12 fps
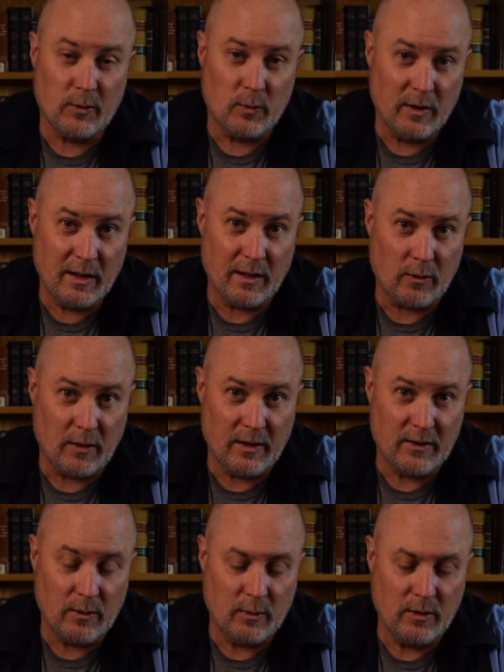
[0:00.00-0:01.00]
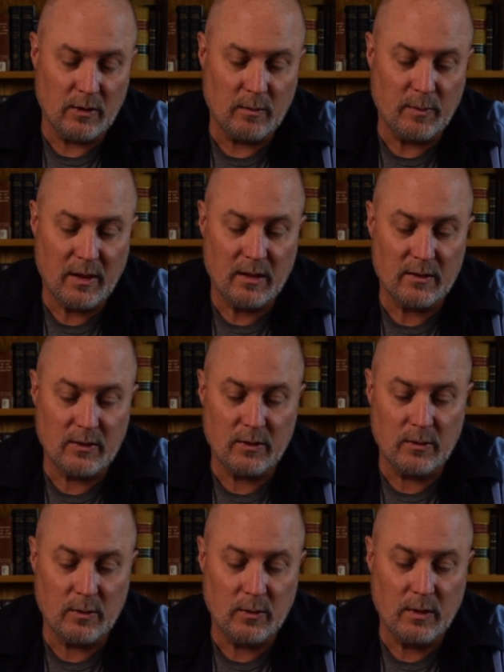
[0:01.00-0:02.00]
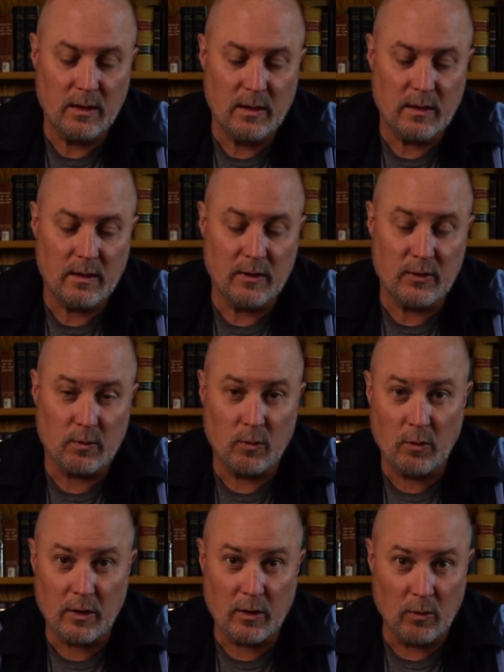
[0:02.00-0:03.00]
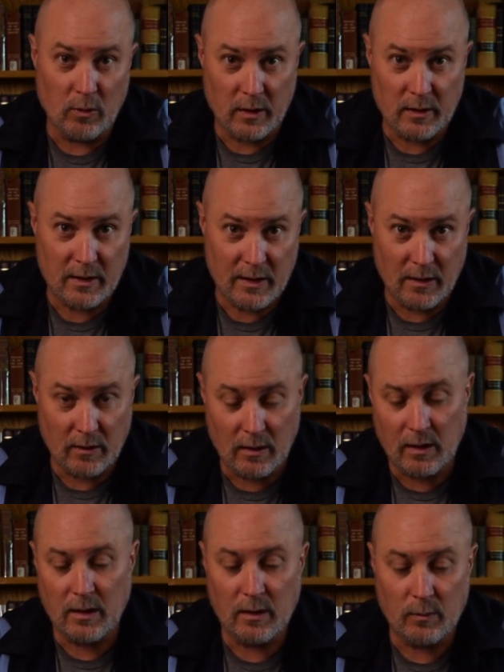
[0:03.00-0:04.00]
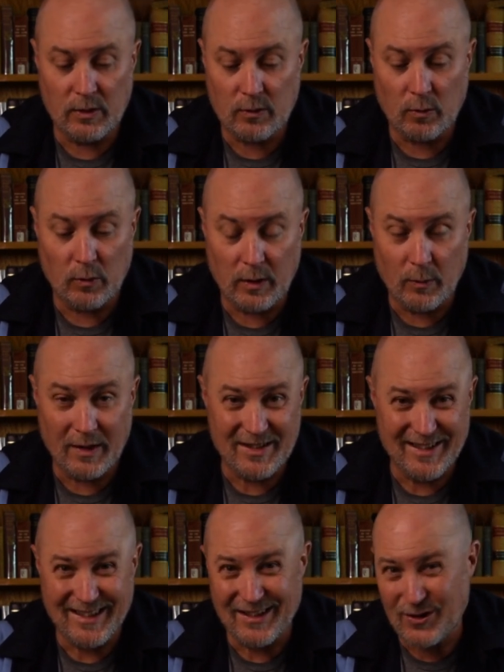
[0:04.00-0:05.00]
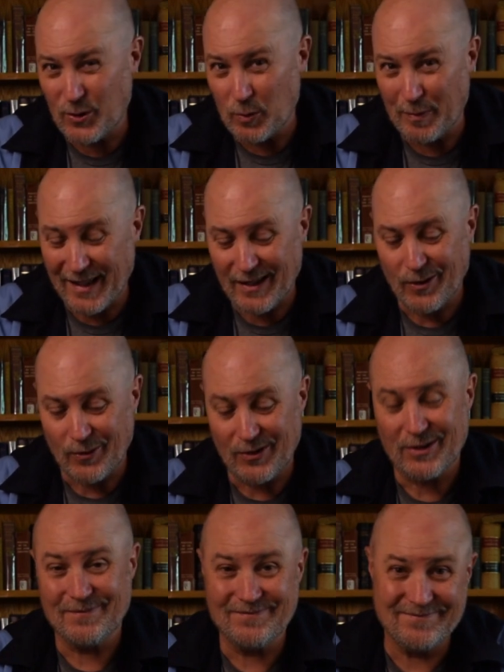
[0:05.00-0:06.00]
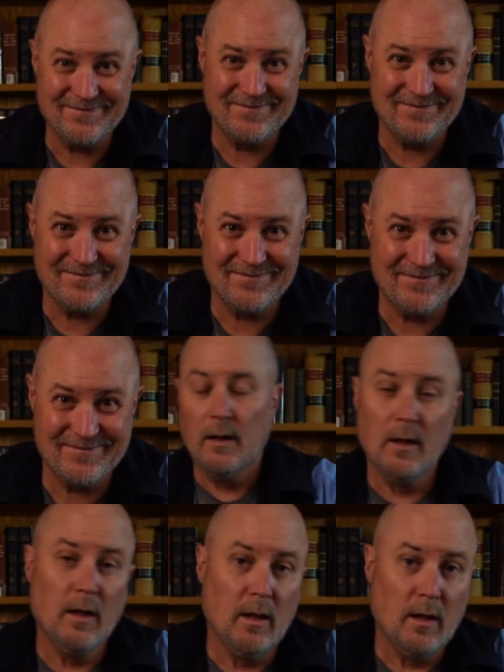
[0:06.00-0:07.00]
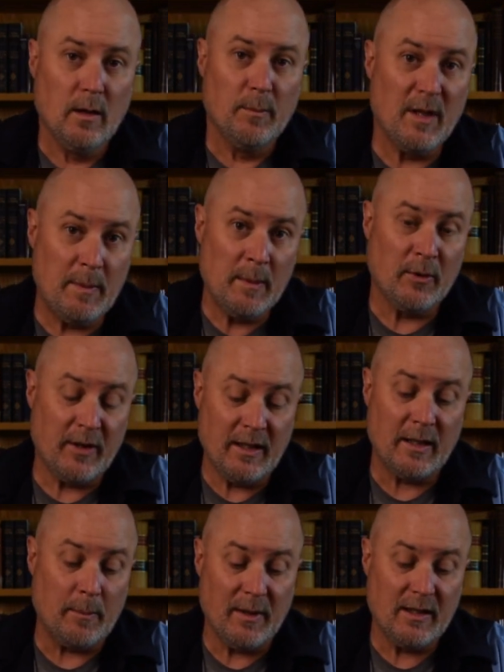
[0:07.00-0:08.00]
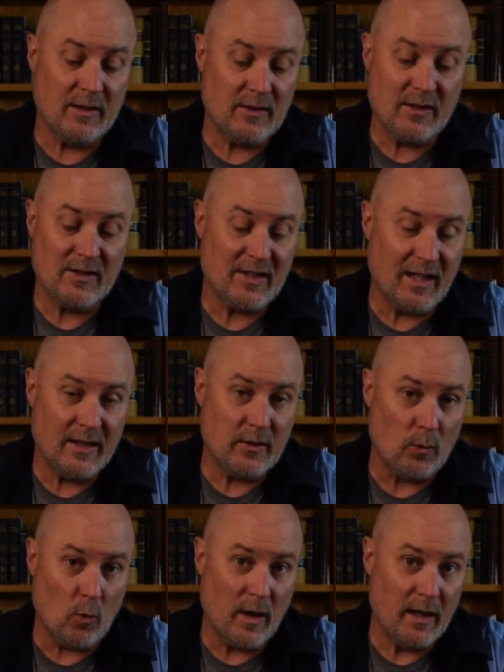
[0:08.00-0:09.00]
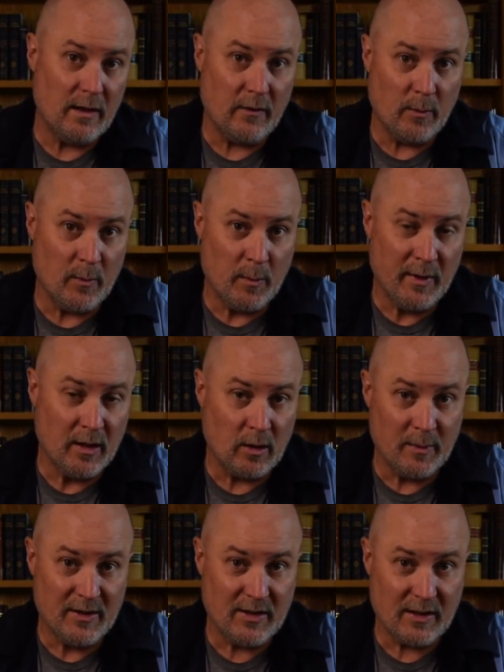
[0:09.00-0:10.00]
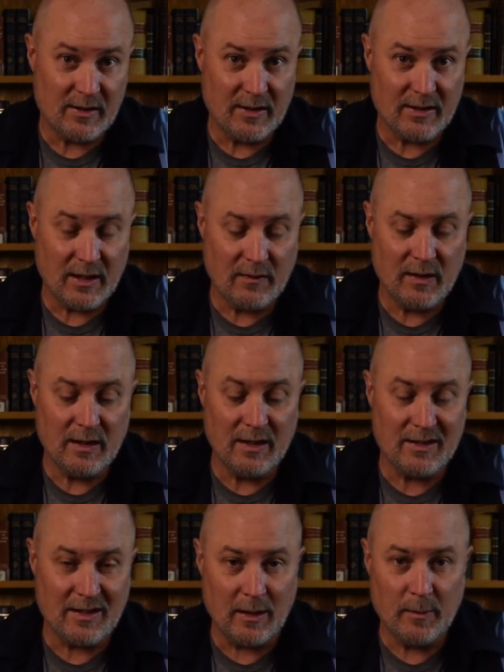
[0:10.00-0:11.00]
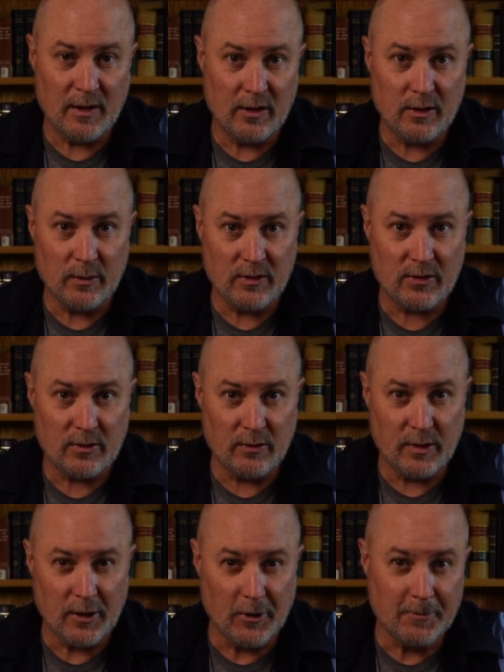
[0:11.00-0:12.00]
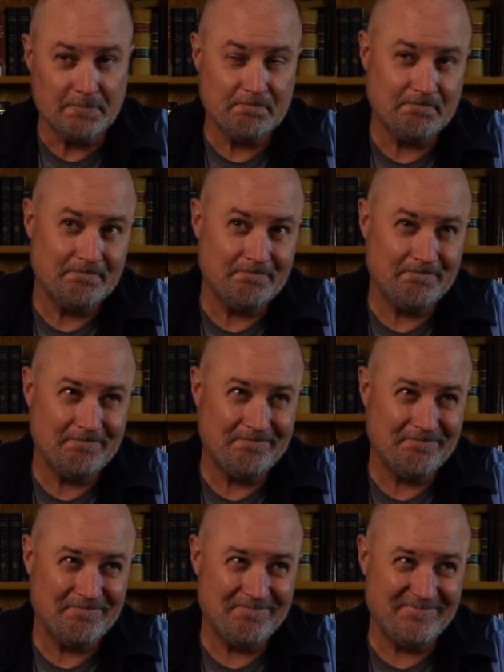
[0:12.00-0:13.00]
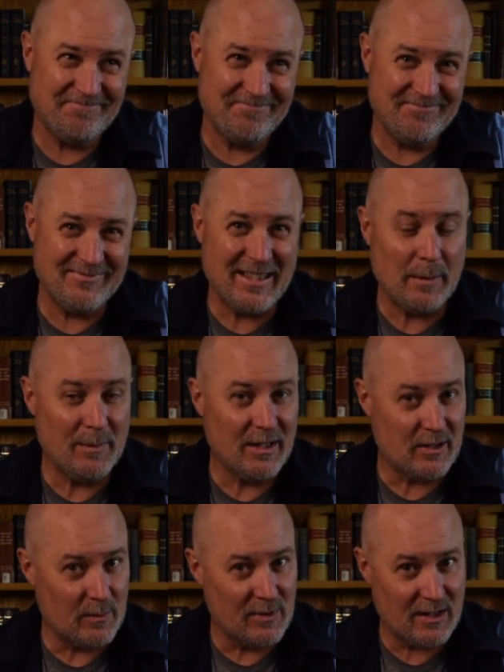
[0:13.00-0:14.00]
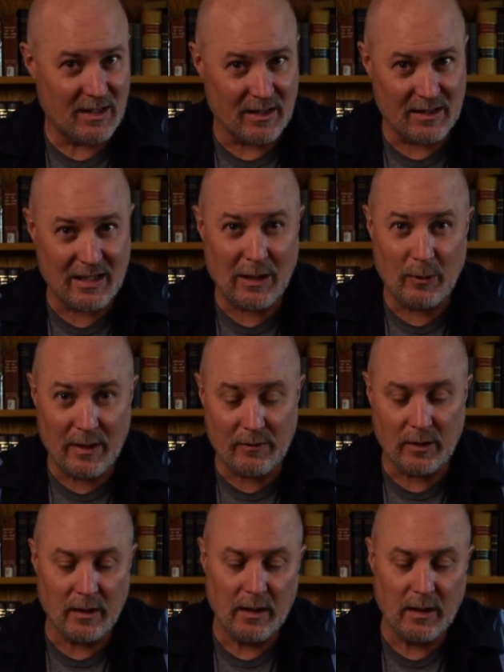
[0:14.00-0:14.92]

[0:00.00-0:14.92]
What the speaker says: really get crazy when you compare it to this Rolleicord TLR, which only weighs in at 2 pounds. Many people think that because of the size and weight of the Mamiya RB67, it's limited to a studio. That makes some sense. However,